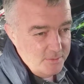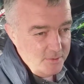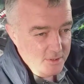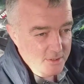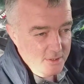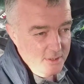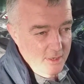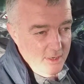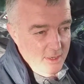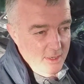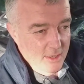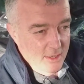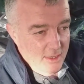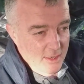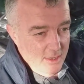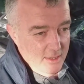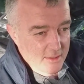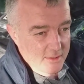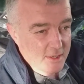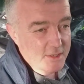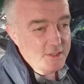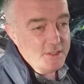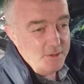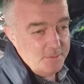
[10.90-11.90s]
but
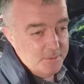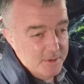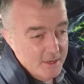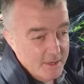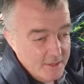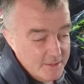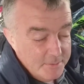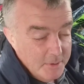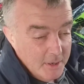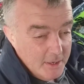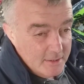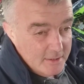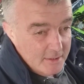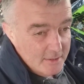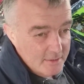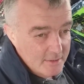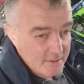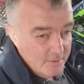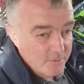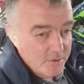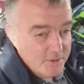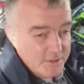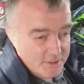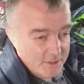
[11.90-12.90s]
that's to be expected.
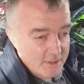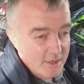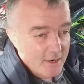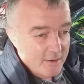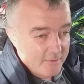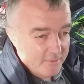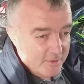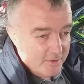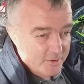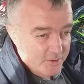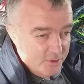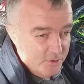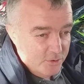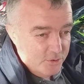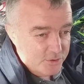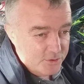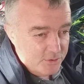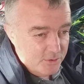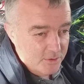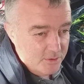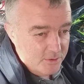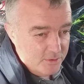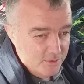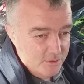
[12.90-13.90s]
We still have our
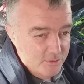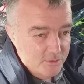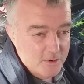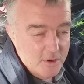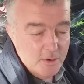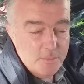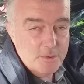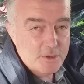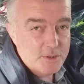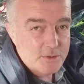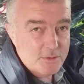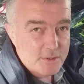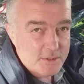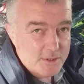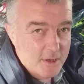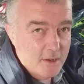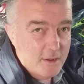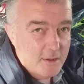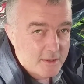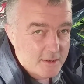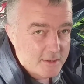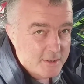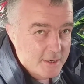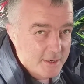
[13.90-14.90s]
usual crew coming to us all
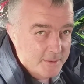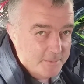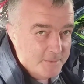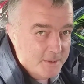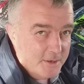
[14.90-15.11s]
the time.